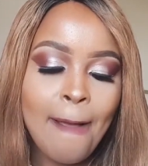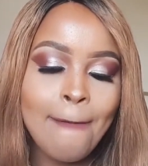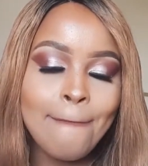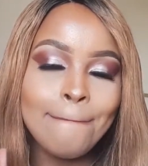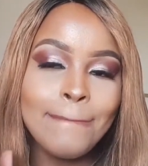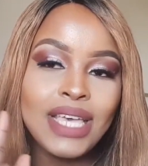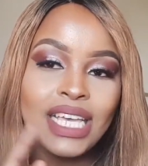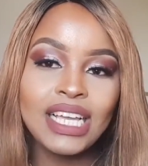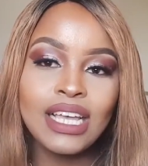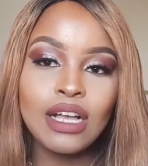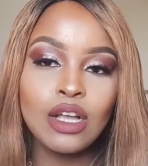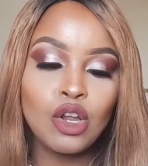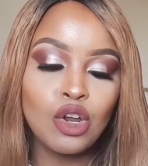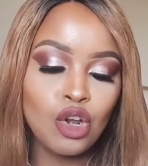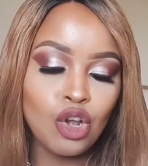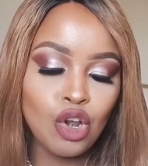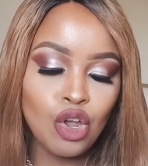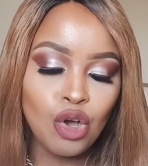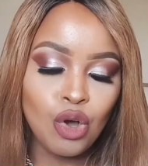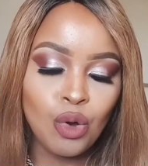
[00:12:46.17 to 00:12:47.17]
Mega
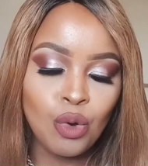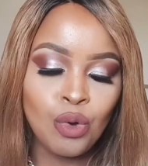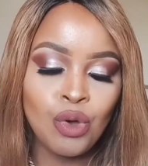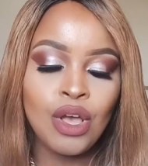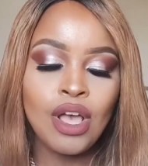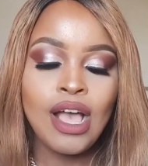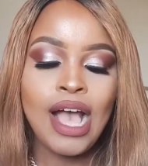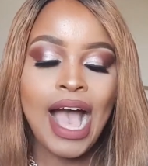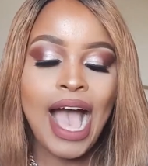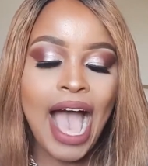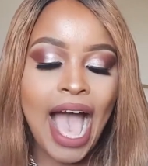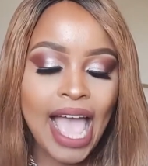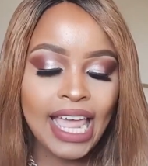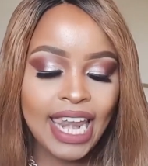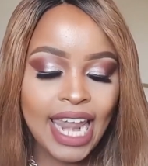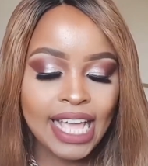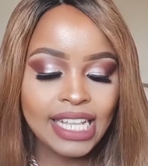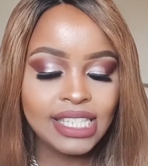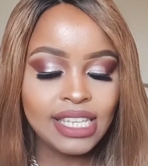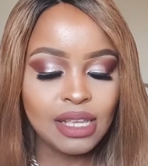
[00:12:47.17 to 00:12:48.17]
Glow
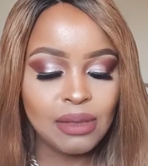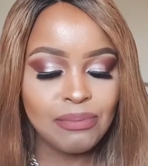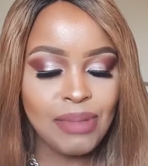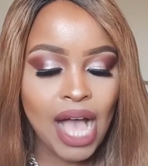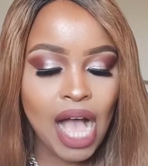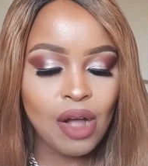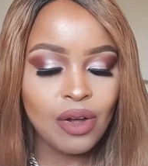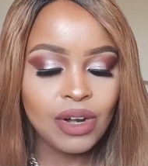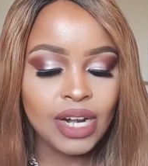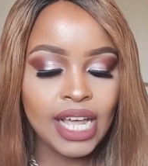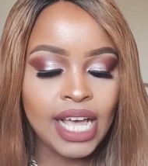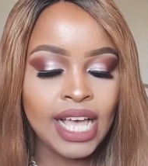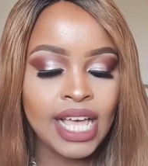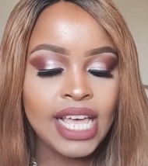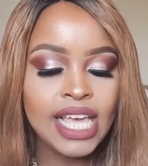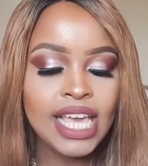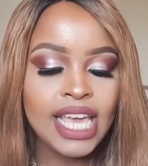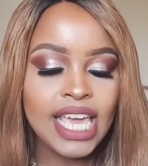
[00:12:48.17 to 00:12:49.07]
Highlighting Powder